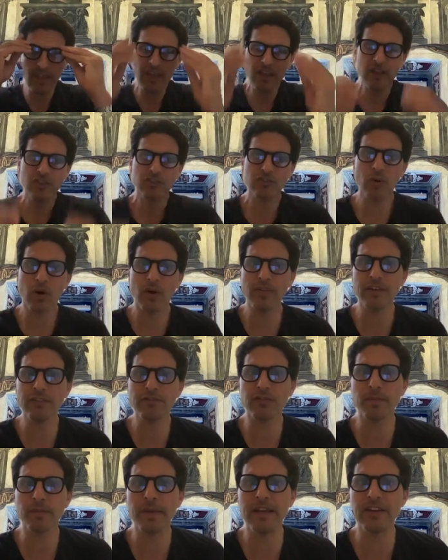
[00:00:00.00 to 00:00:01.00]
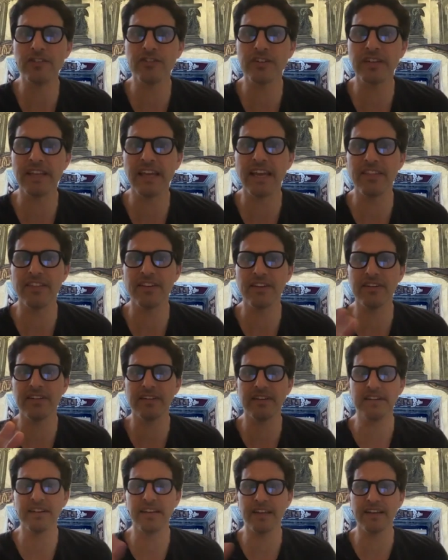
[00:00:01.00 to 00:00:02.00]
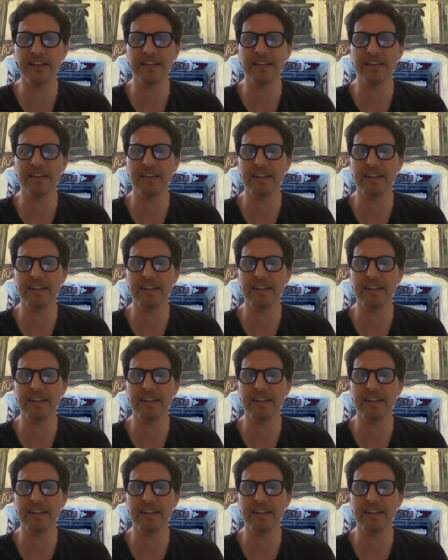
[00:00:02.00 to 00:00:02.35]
So all the information, hey there, Dana,